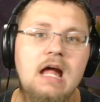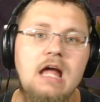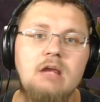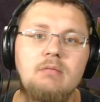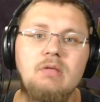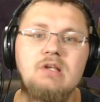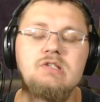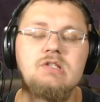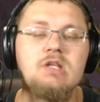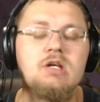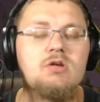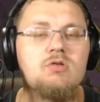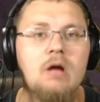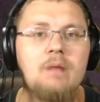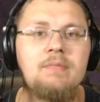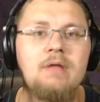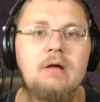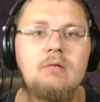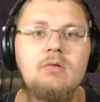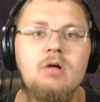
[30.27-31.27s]
enemies, the
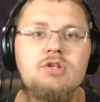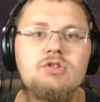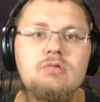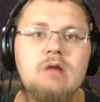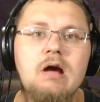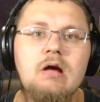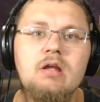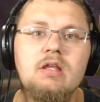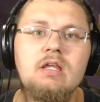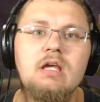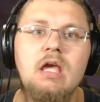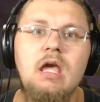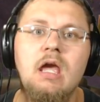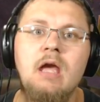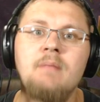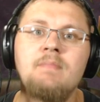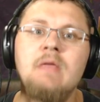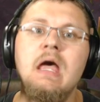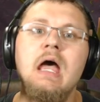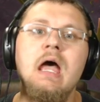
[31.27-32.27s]
grub that runs around in the
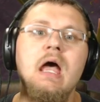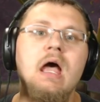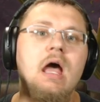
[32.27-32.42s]
game,